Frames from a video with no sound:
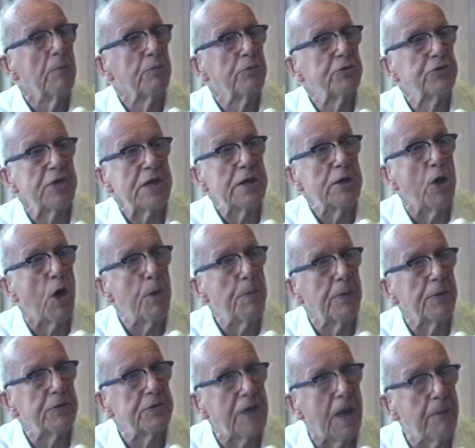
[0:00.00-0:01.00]
seed
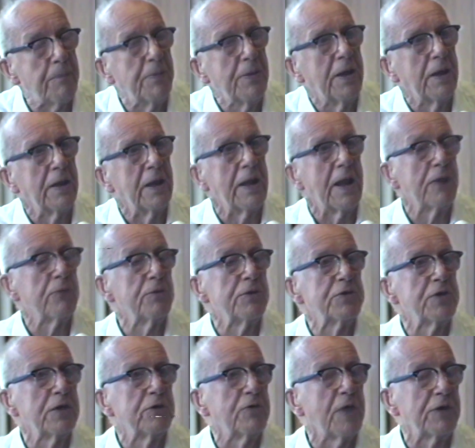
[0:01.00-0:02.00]
opens up, and another one's
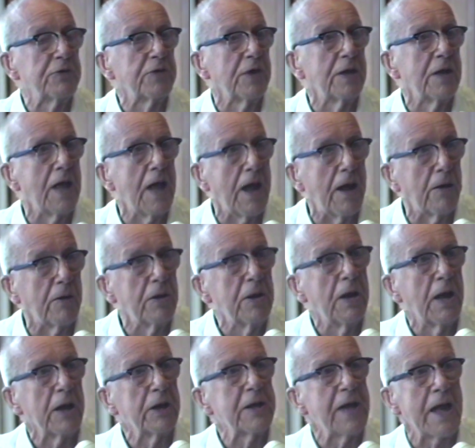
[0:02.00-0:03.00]
interested in how
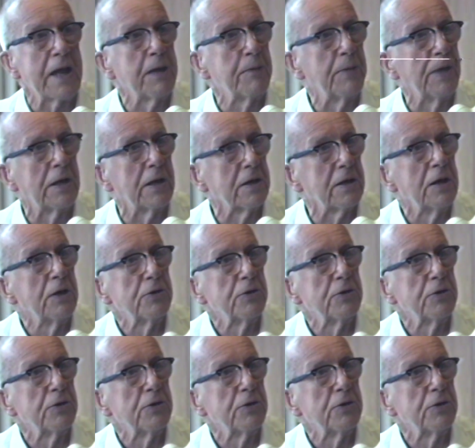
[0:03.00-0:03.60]
a caterpillar